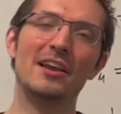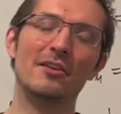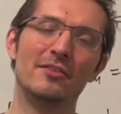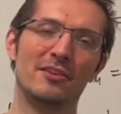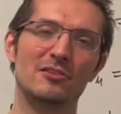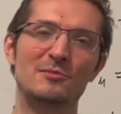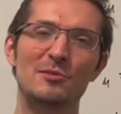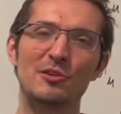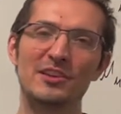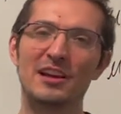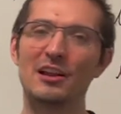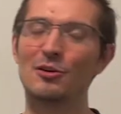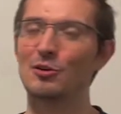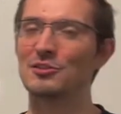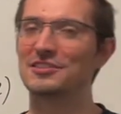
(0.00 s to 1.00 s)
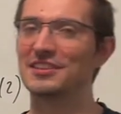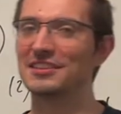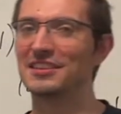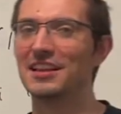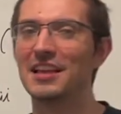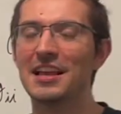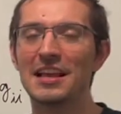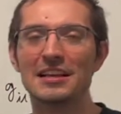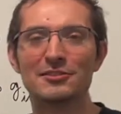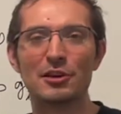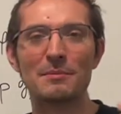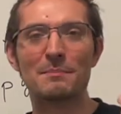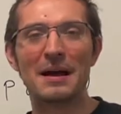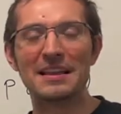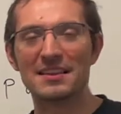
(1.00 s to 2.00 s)
of the cosmological constant? So
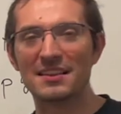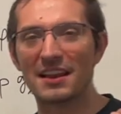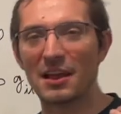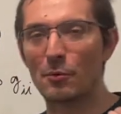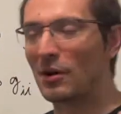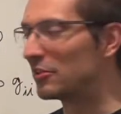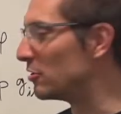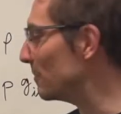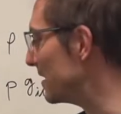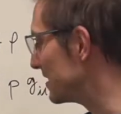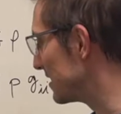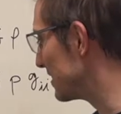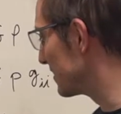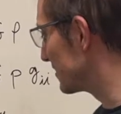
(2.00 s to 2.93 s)
imagine that I want to make sense and